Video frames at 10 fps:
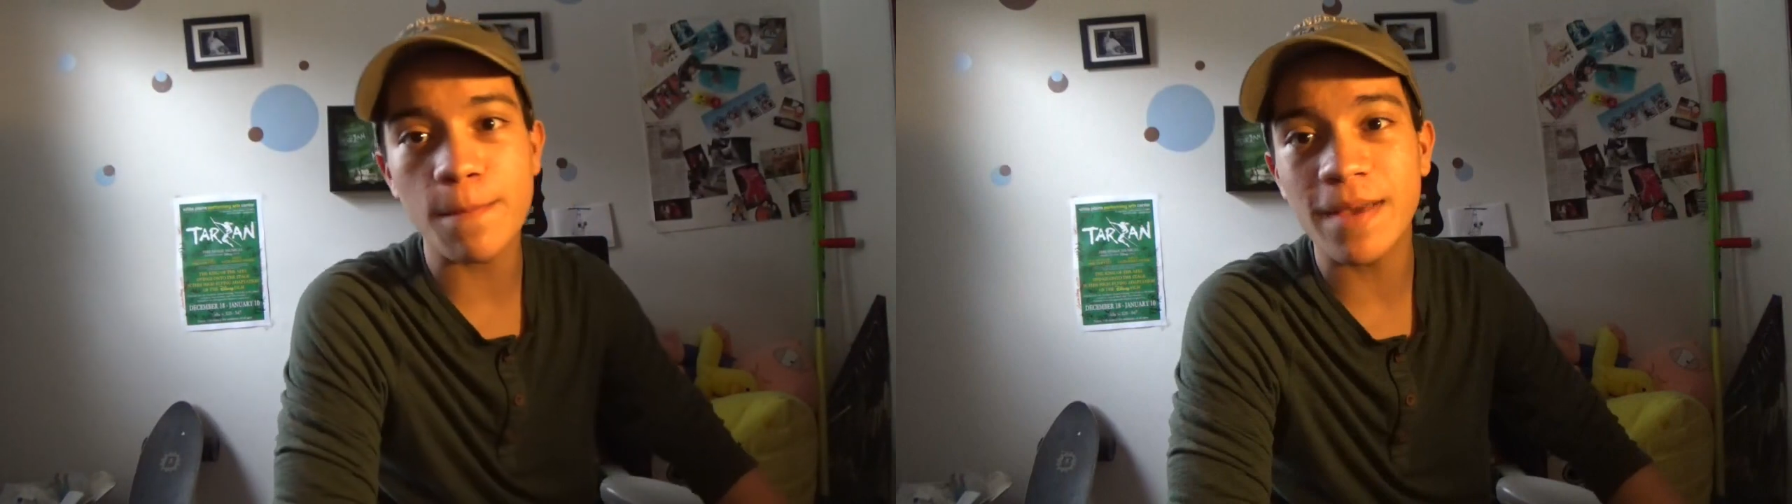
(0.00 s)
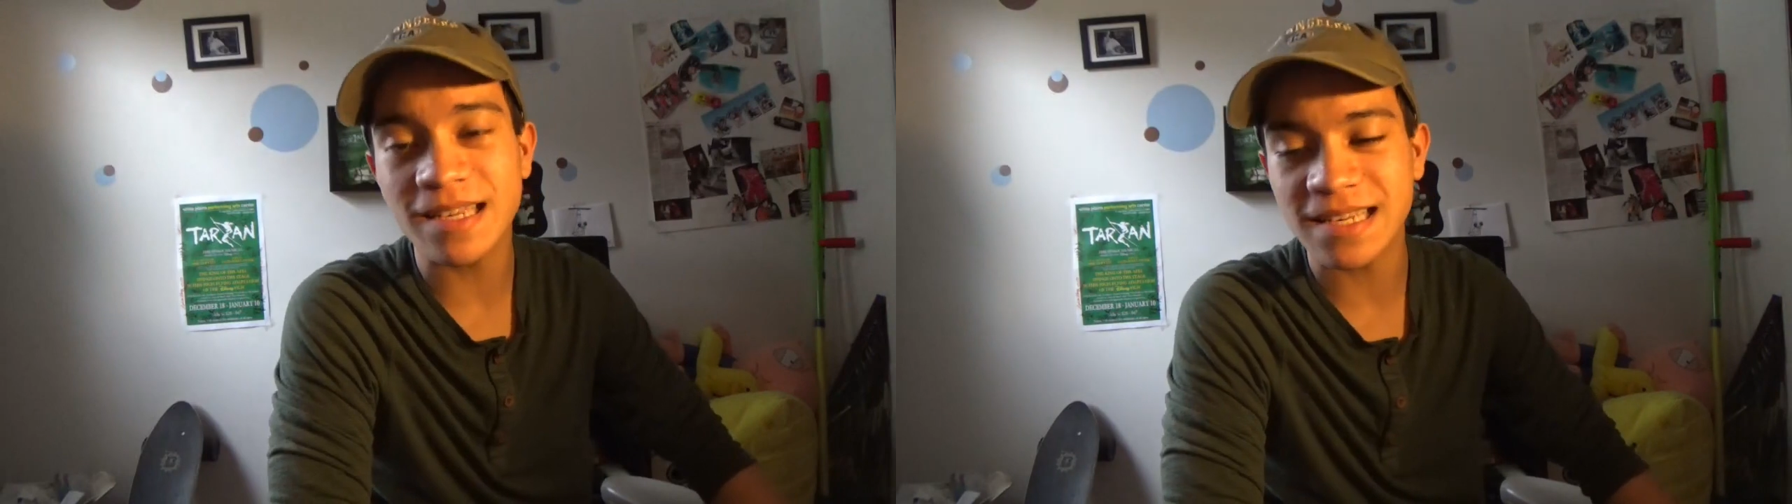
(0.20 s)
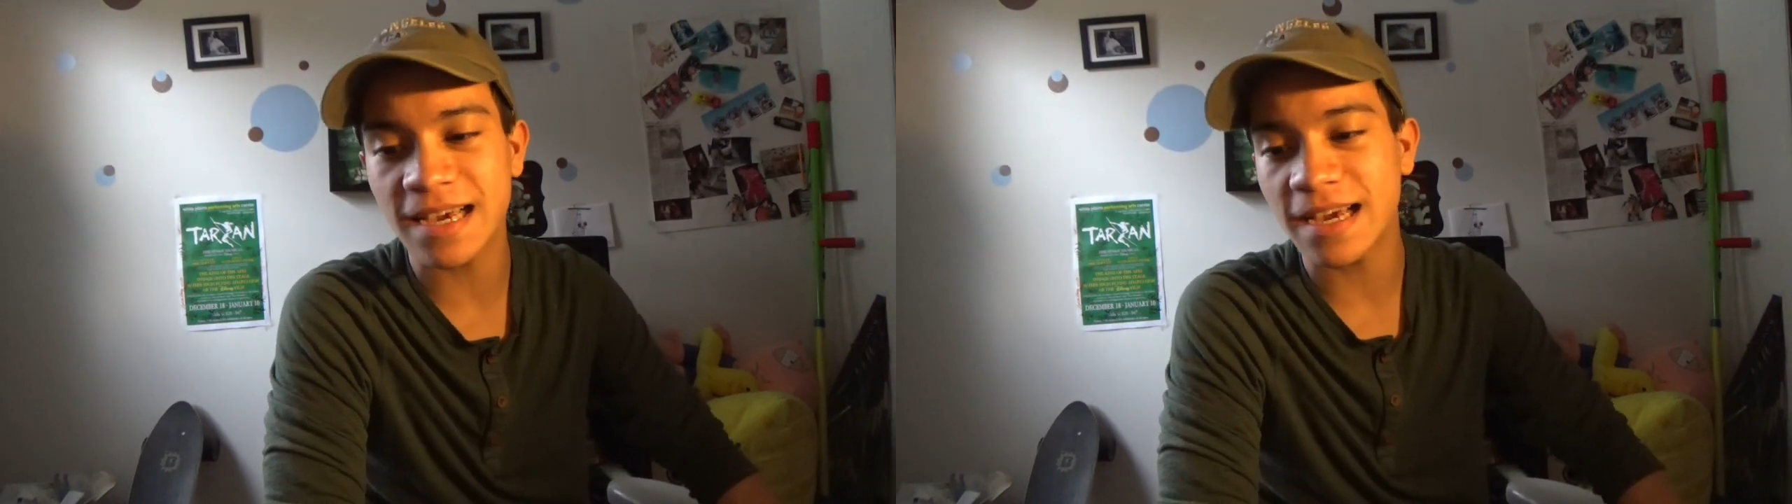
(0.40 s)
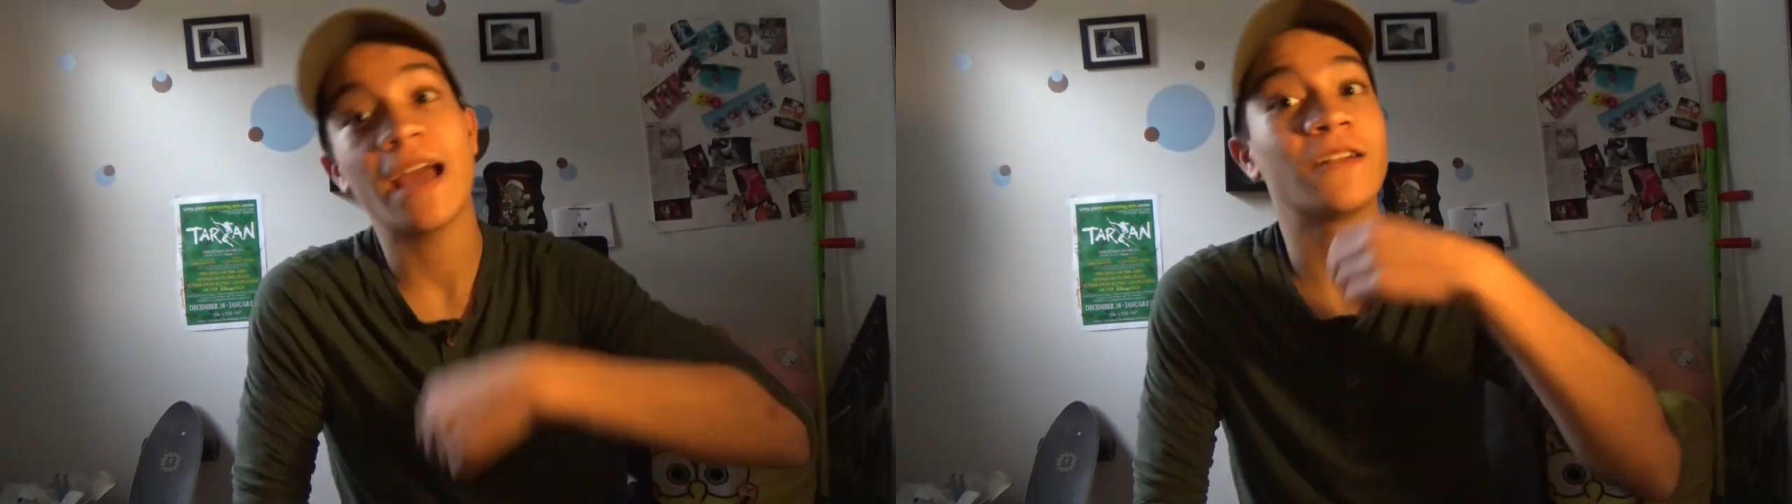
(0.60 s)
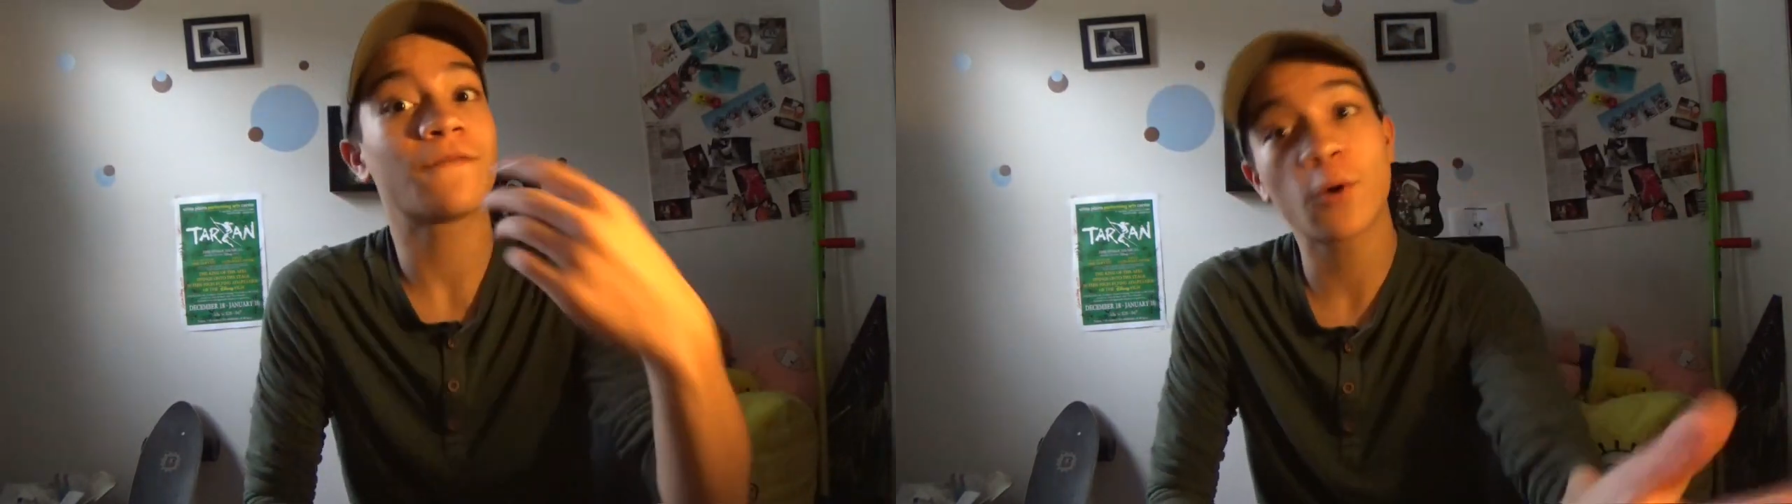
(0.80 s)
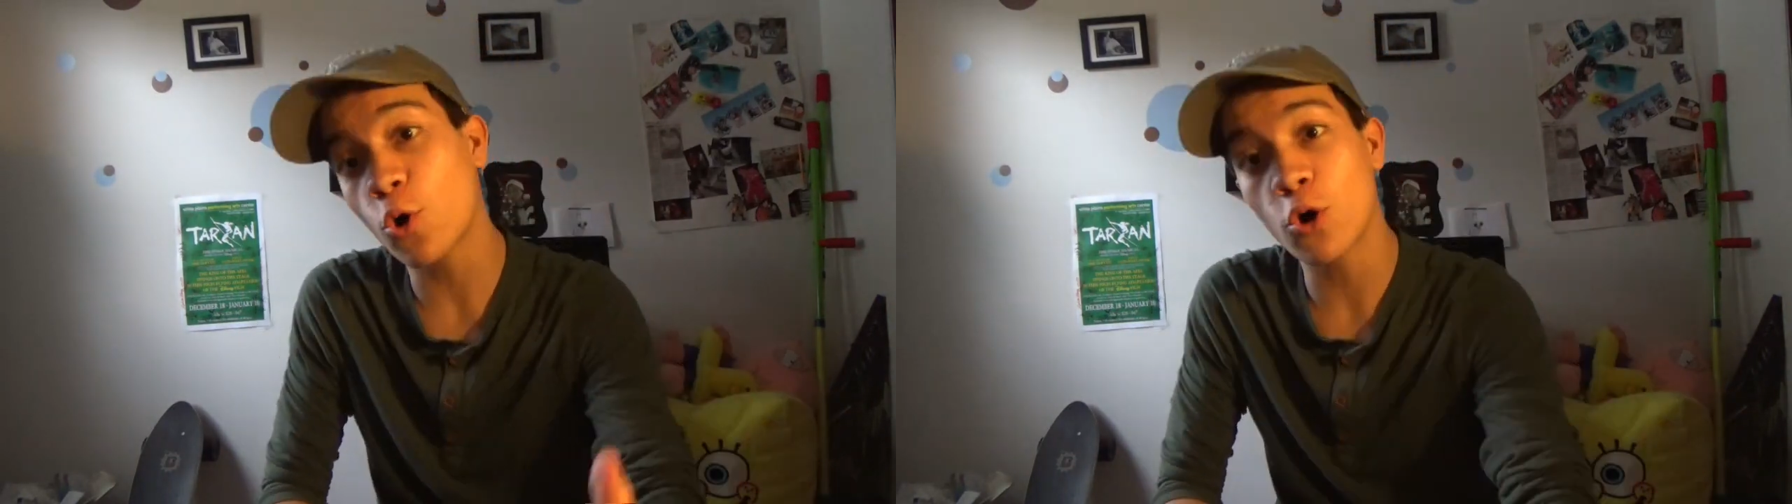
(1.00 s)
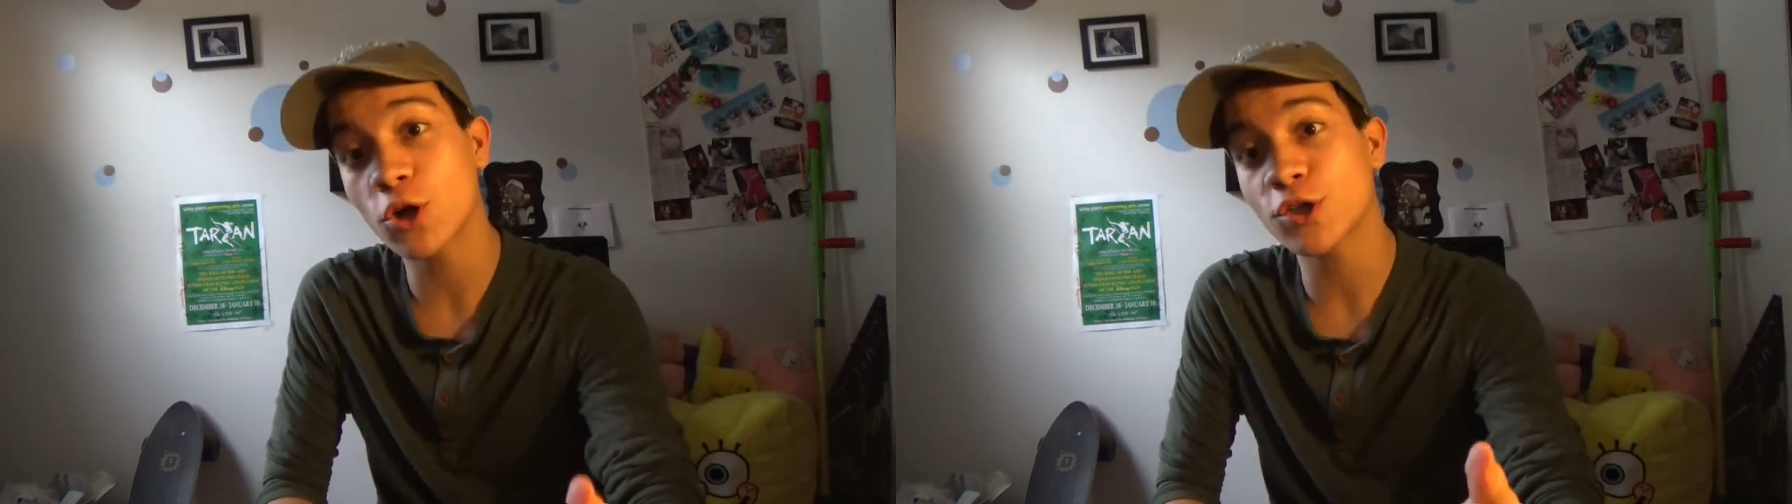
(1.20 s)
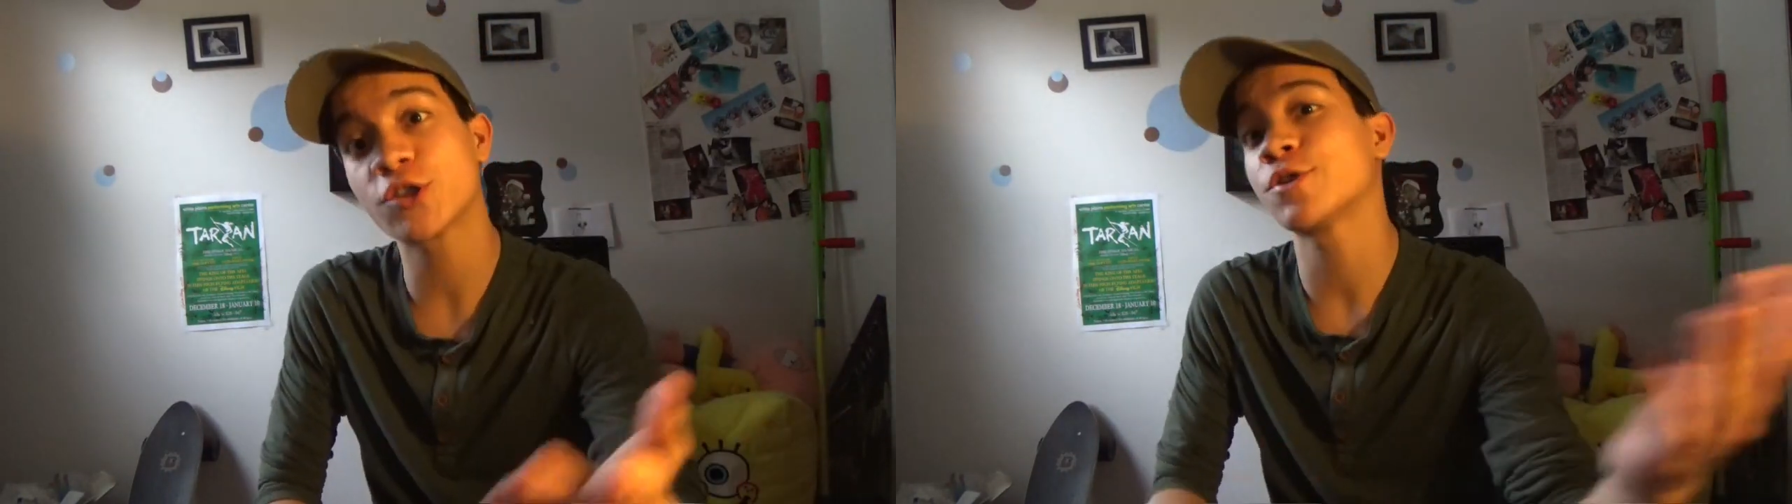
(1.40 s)
miss it. And of
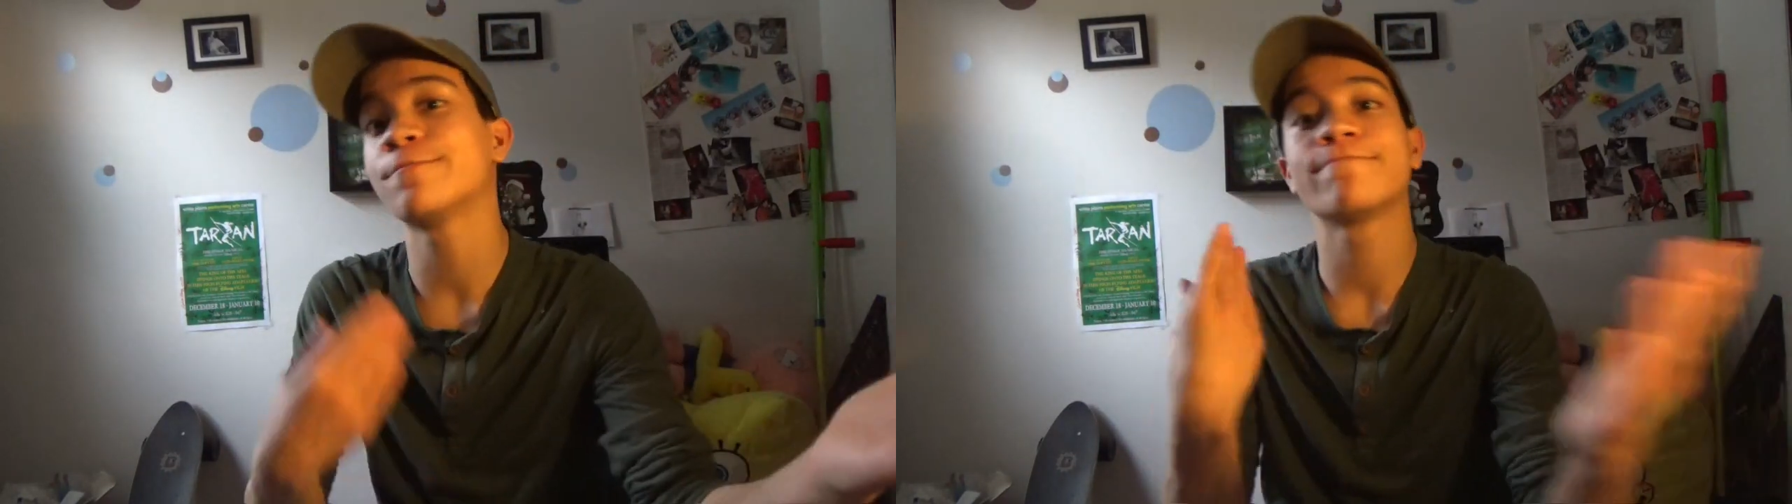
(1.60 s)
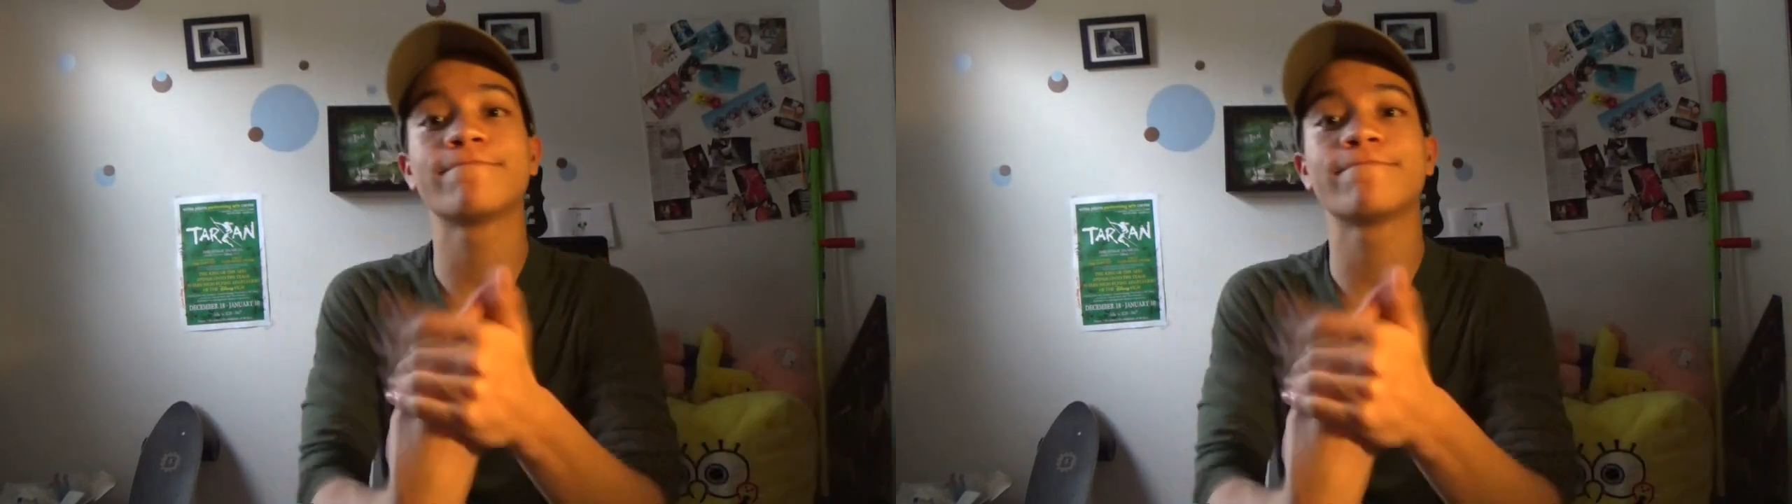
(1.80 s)
course,